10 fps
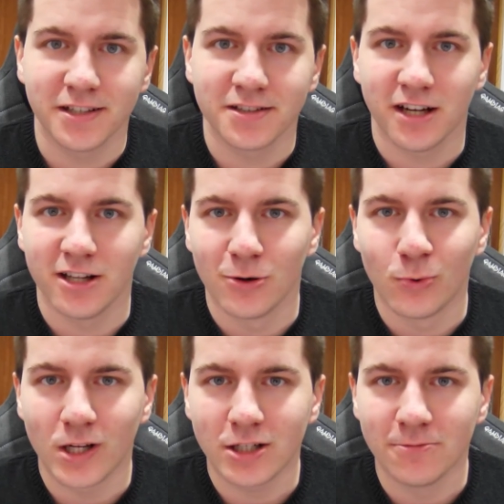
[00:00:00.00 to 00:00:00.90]
hello,
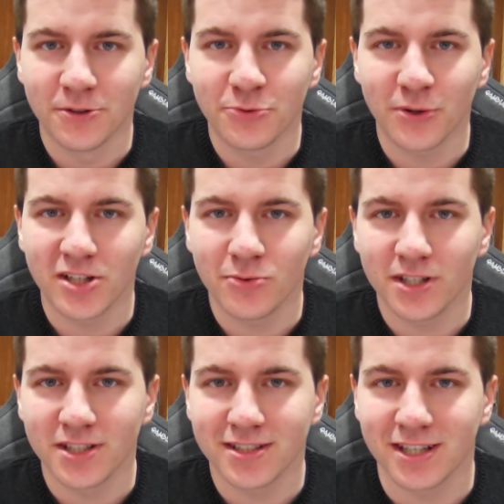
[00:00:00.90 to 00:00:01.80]
welcome to
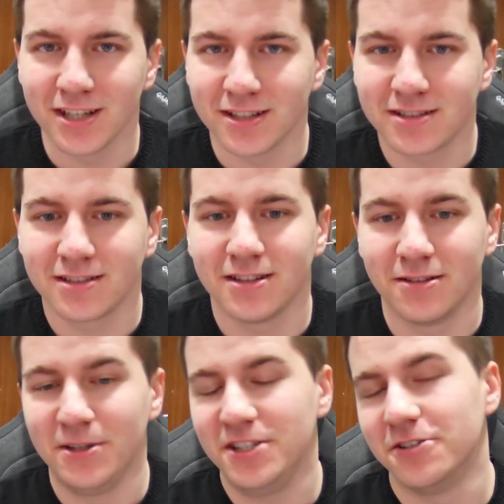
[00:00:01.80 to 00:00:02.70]
2026,
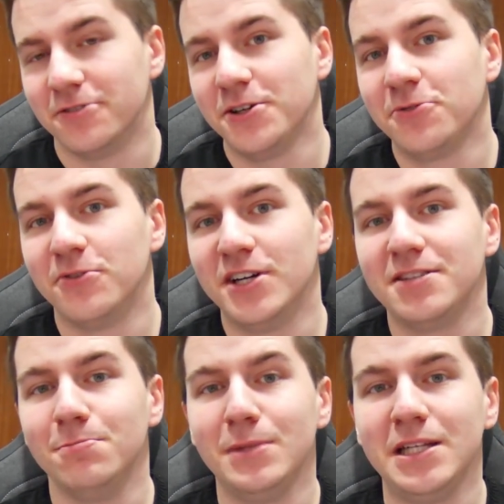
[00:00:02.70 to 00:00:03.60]
the year of the
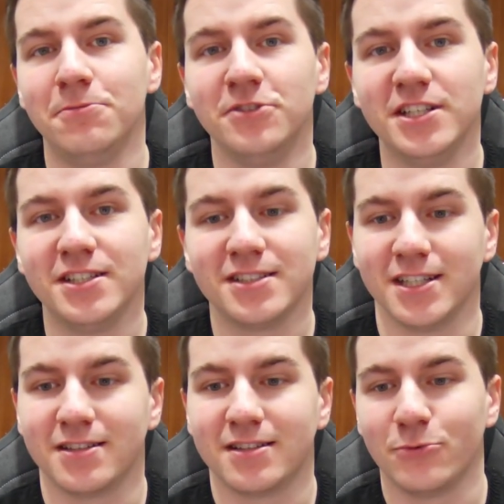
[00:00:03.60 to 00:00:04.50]
great meme
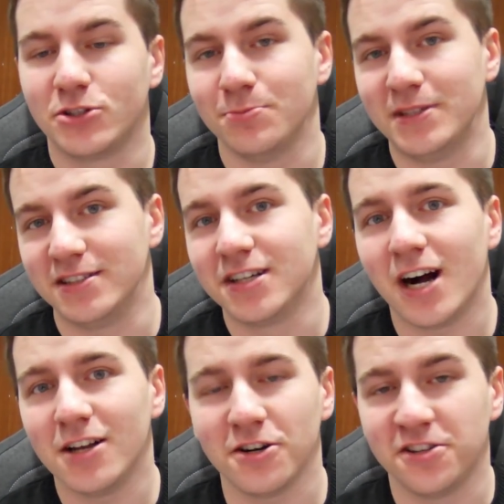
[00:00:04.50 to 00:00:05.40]
reset, which means
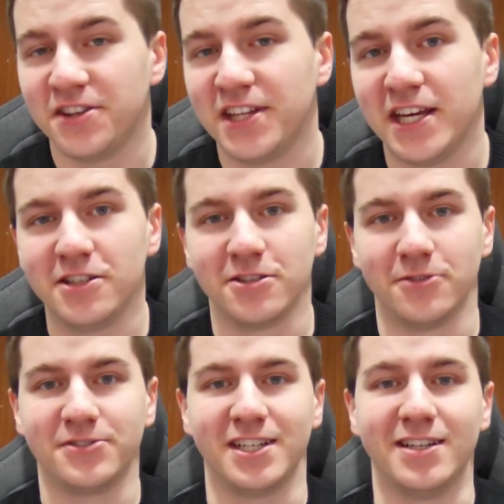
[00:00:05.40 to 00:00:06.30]
gone are the days
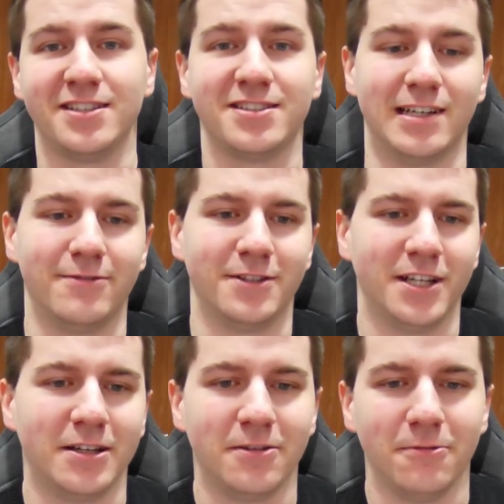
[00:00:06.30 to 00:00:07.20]
of 6-7,
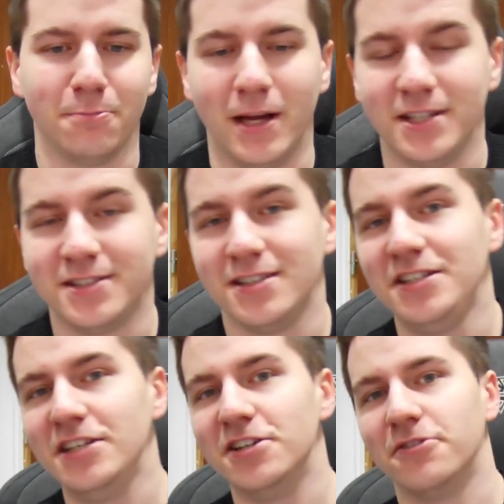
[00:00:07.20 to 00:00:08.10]
and it's the
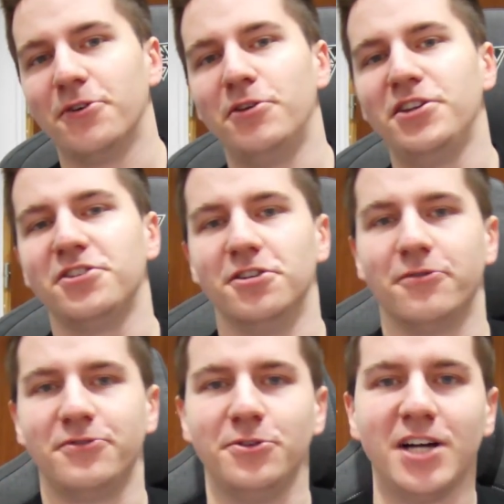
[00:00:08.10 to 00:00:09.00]
year of the return
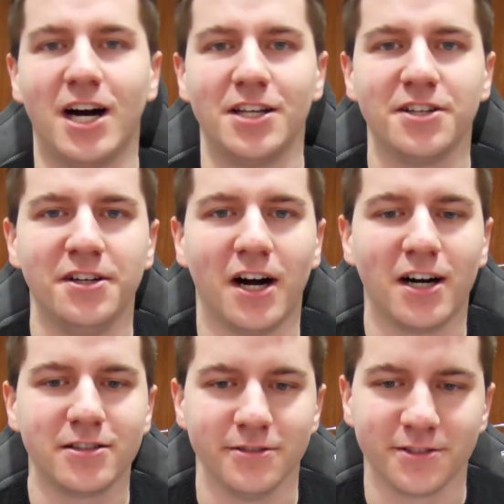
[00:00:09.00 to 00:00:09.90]
of Ugandan
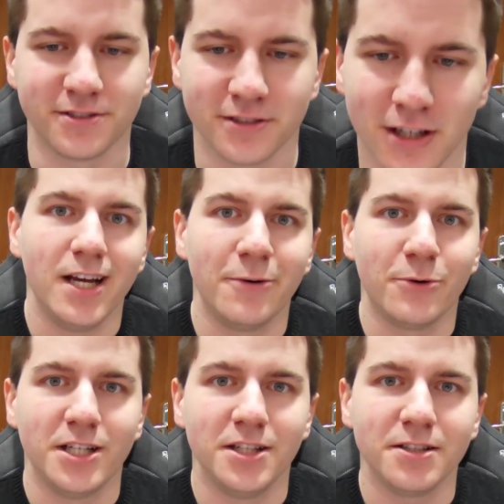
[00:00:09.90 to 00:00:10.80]
Knuckles.
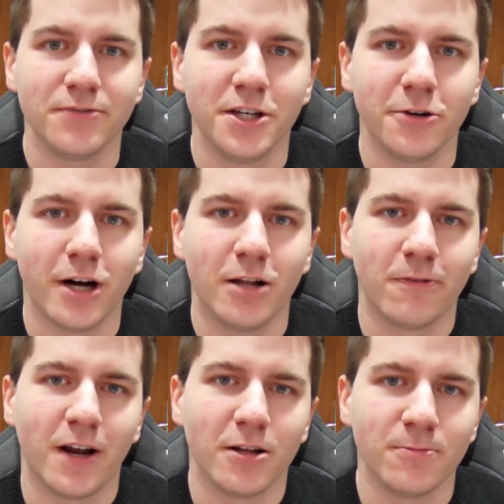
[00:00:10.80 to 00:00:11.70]
Anyway, in this video, I'll
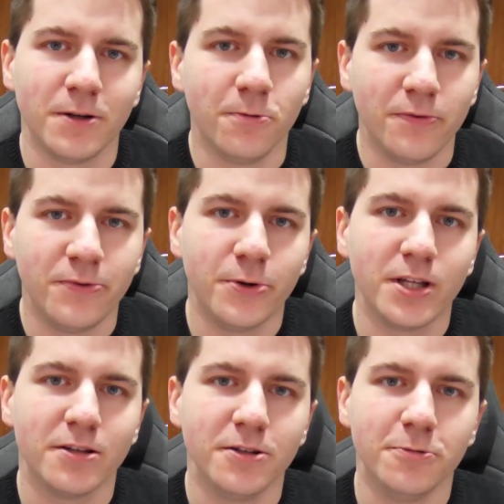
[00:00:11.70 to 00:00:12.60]
finally be
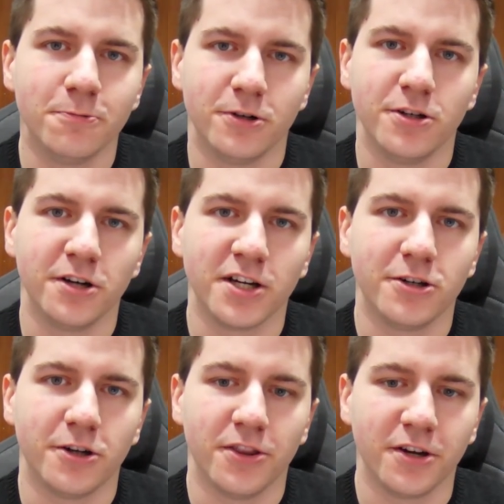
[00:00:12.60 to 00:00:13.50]
reviewing the new printer I
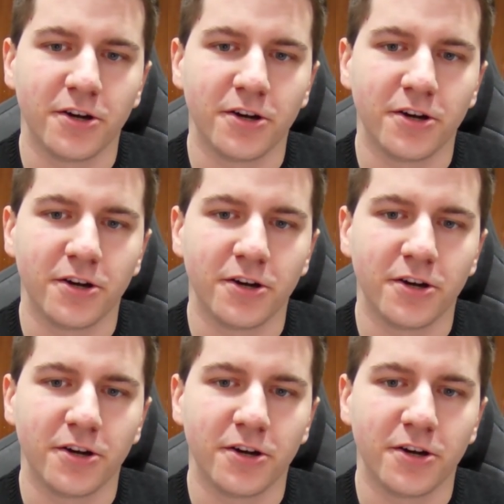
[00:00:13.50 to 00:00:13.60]
got, the